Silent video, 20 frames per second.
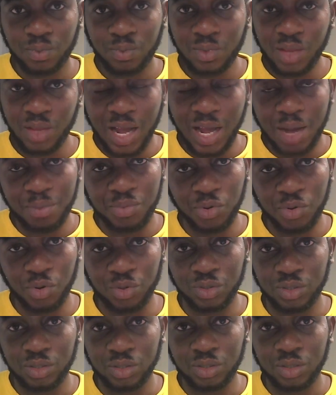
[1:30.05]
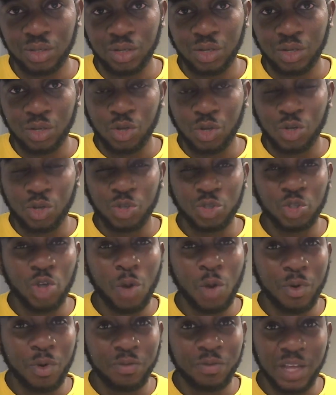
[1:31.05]
abroad.
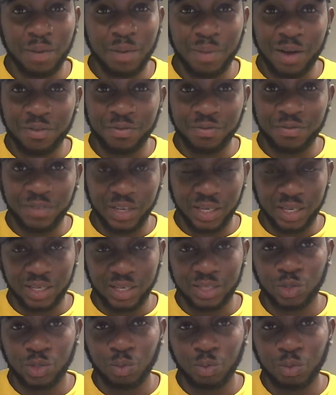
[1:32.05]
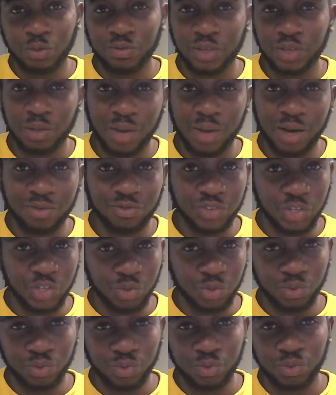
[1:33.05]
Some of them are fake, some of them are
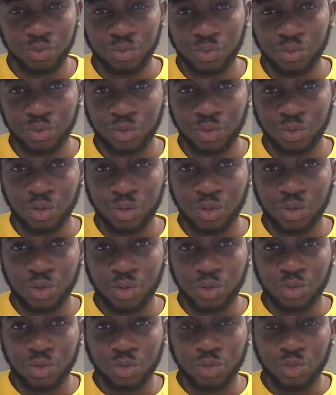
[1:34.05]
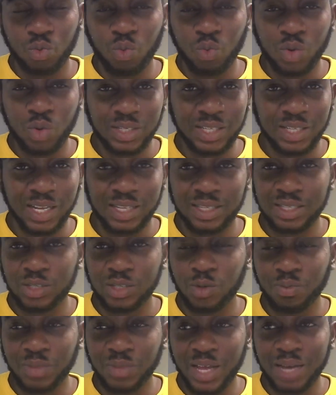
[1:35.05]
real. The ones that
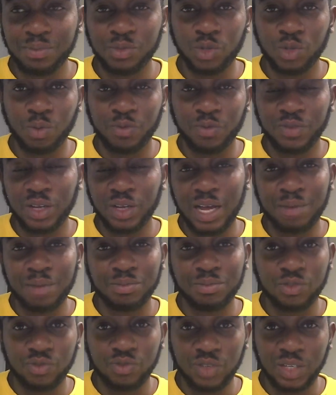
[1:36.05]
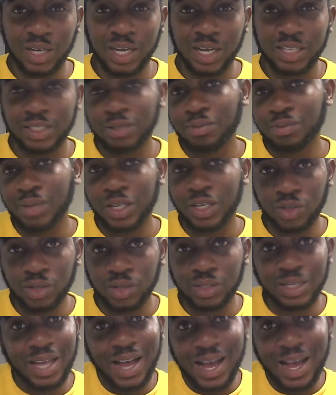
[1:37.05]
sometimes some of them can be real and it might
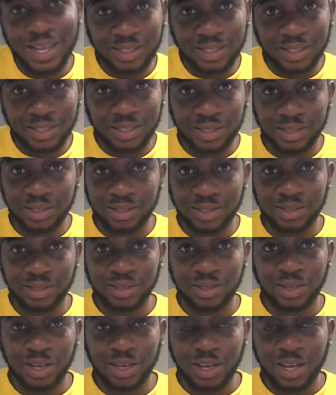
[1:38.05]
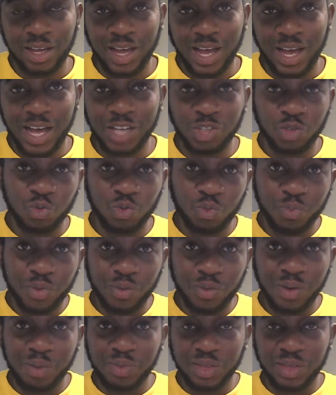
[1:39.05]
just cast, and you
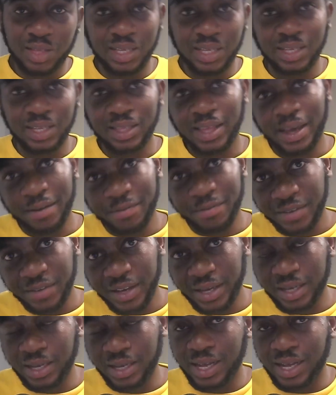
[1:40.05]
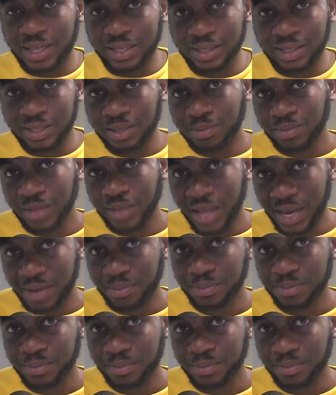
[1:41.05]
probably think they are fake at the same time.